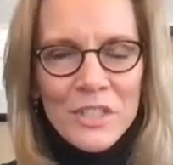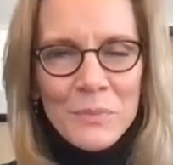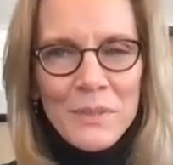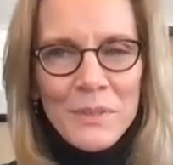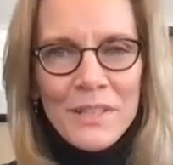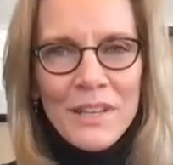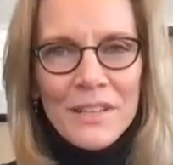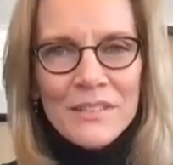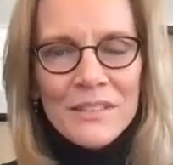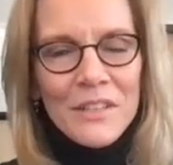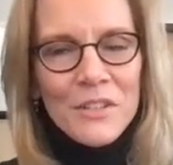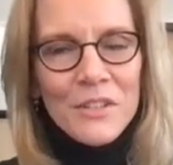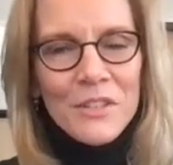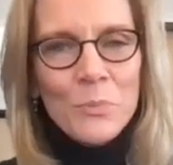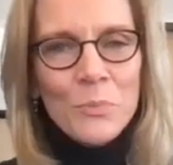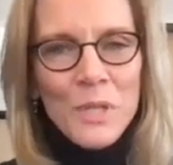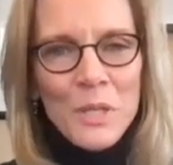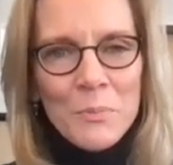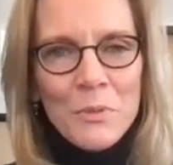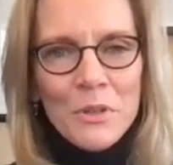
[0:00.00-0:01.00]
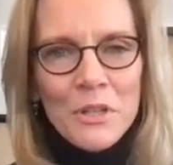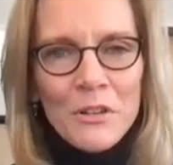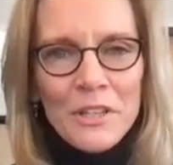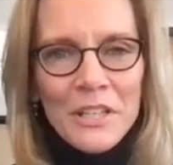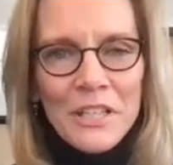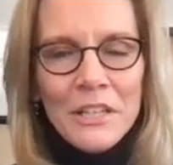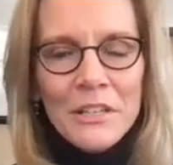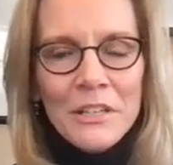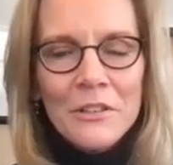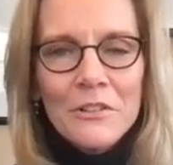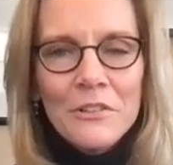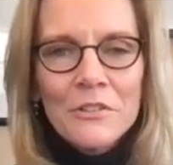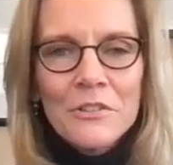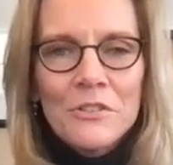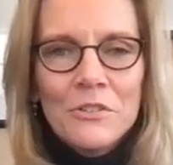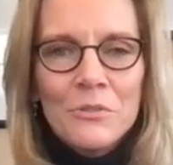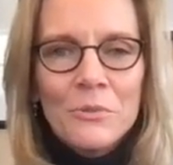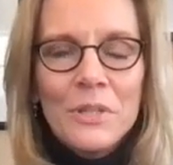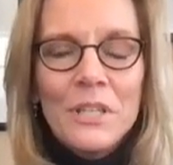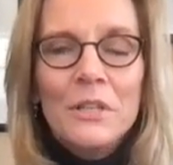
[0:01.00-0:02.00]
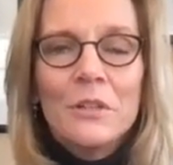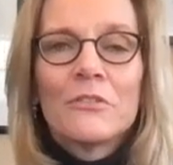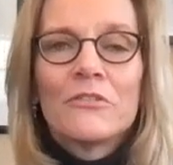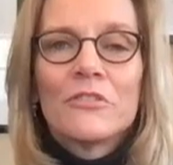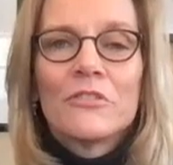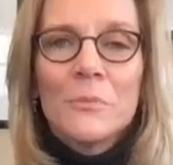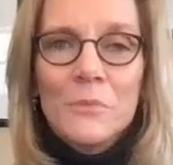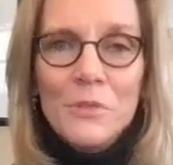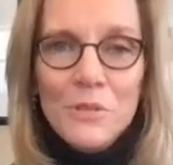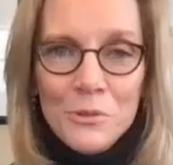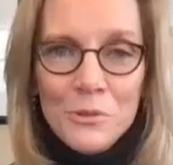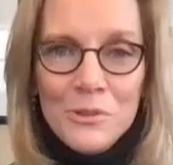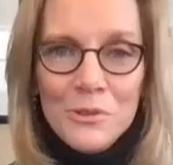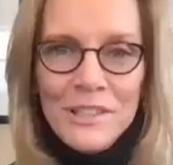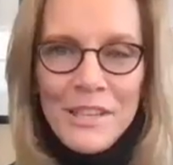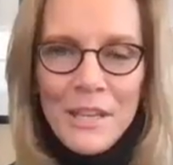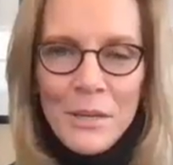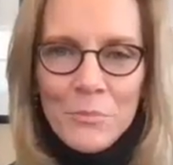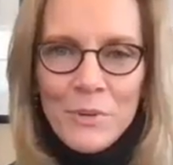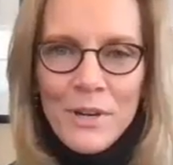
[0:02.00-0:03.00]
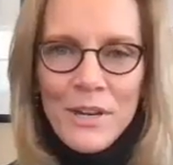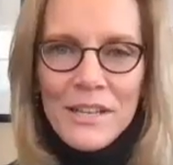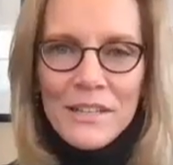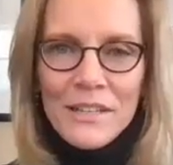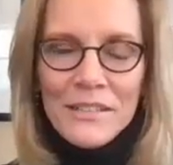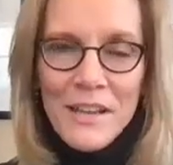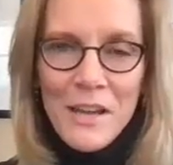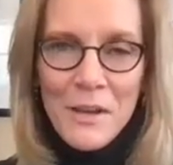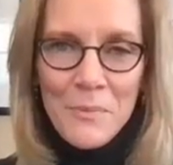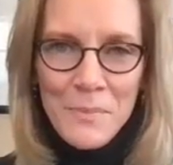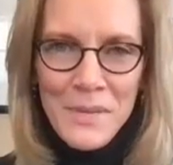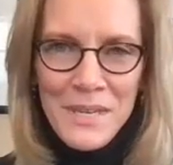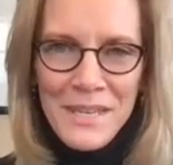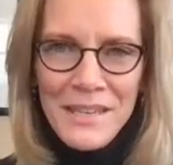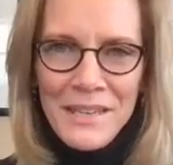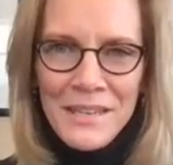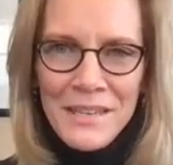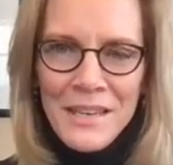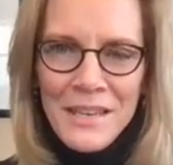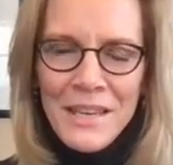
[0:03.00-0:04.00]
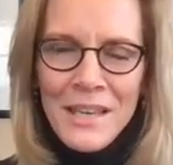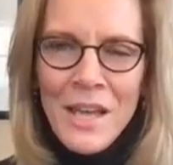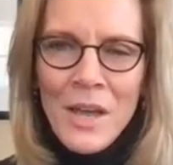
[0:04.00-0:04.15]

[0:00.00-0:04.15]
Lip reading: because I know people are here to hear from you, DA Bragg, not me,